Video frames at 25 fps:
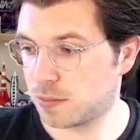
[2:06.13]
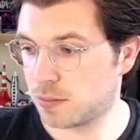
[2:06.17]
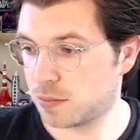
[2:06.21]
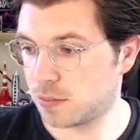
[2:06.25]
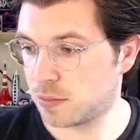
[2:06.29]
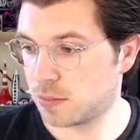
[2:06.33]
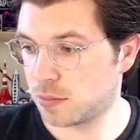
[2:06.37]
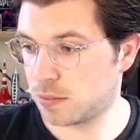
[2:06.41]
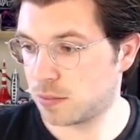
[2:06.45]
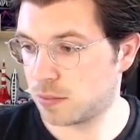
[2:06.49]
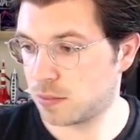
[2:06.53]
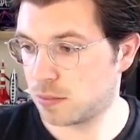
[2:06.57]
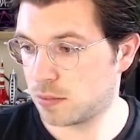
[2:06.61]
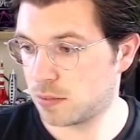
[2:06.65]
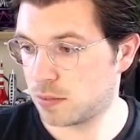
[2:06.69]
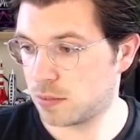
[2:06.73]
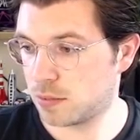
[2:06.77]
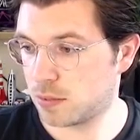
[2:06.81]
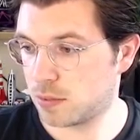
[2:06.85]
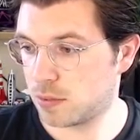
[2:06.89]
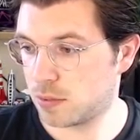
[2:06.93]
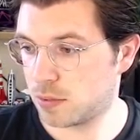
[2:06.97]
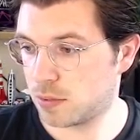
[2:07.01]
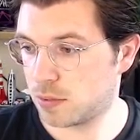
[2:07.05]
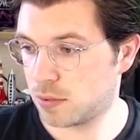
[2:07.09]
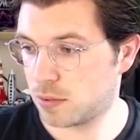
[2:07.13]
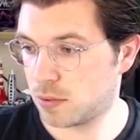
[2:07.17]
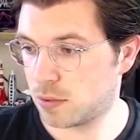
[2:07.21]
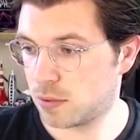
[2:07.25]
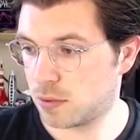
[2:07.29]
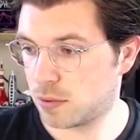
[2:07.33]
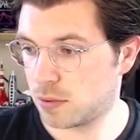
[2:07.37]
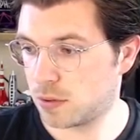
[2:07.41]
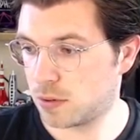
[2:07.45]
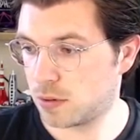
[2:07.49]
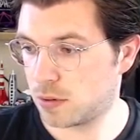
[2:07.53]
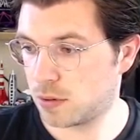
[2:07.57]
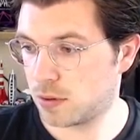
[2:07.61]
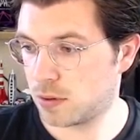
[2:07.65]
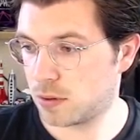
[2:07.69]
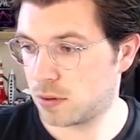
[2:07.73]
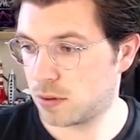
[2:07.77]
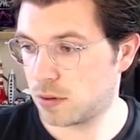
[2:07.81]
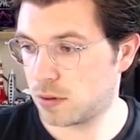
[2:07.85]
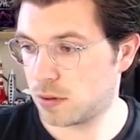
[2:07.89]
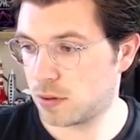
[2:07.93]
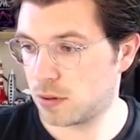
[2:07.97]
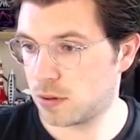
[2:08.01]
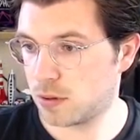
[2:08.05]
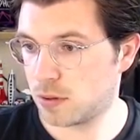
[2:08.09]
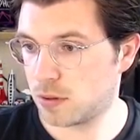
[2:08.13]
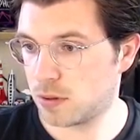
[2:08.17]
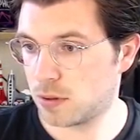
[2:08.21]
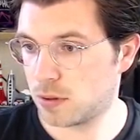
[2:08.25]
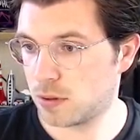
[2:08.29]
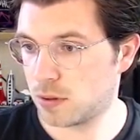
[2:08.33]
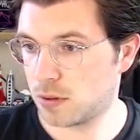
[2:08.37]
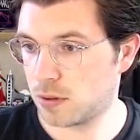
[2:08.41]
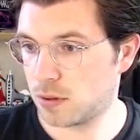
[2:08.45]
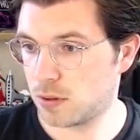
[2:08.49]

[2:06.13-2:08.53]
No one is speaking in this clip.